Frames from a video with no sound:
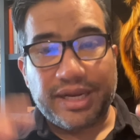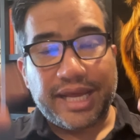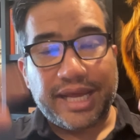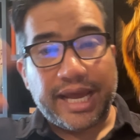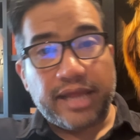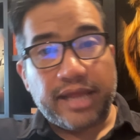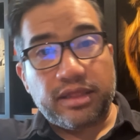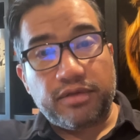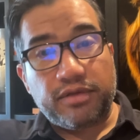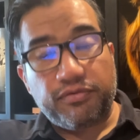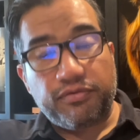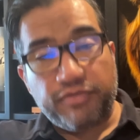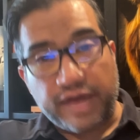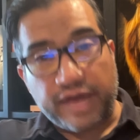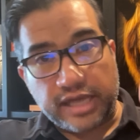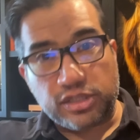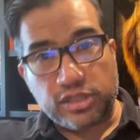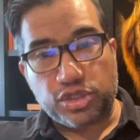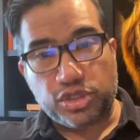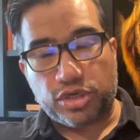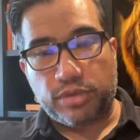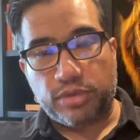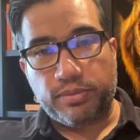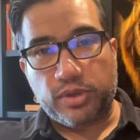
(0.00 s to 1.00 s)
and the
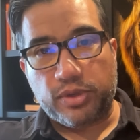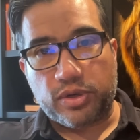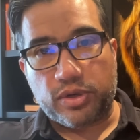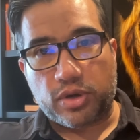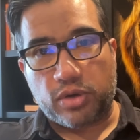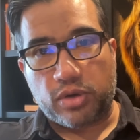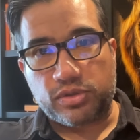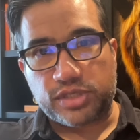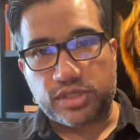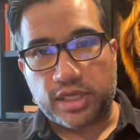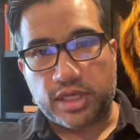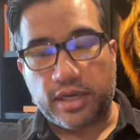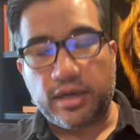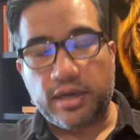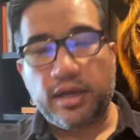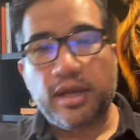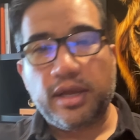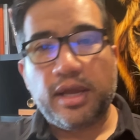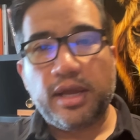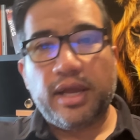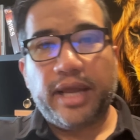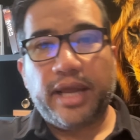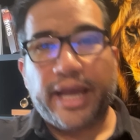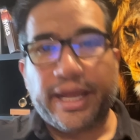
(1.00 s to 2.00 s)
vaginal mucosa.
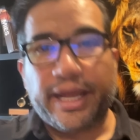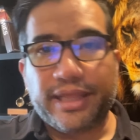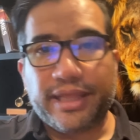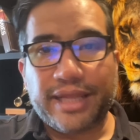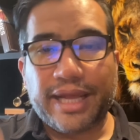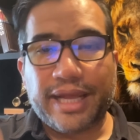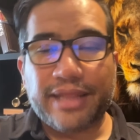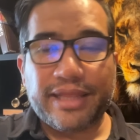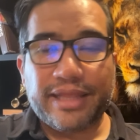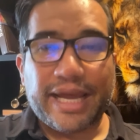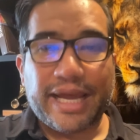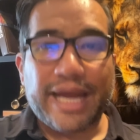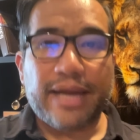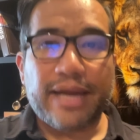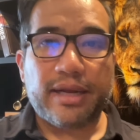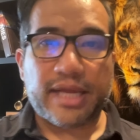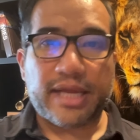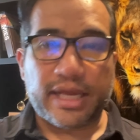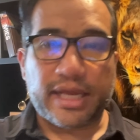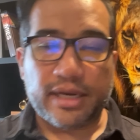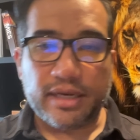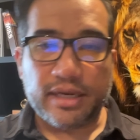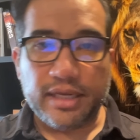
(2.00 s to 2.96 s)
And then that can